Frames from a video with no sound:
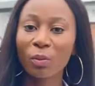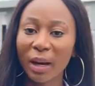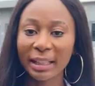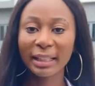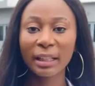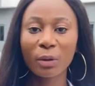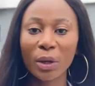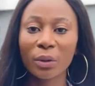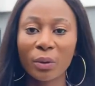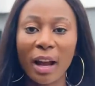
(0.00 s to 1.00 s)
We are still
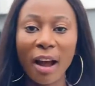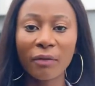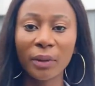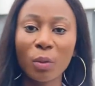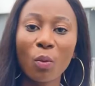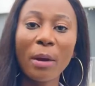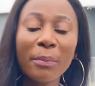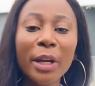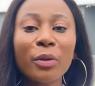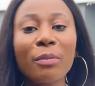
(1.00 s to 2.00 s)
going to have the one
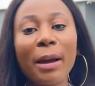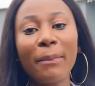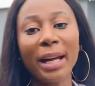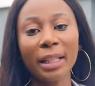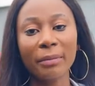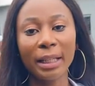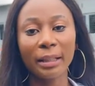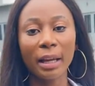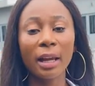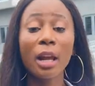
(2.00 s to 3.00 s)
bedroom apartment
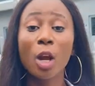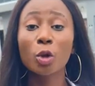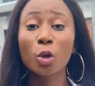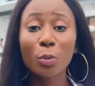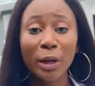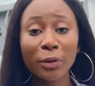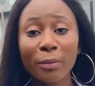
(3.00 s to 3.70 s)
there, two bedroom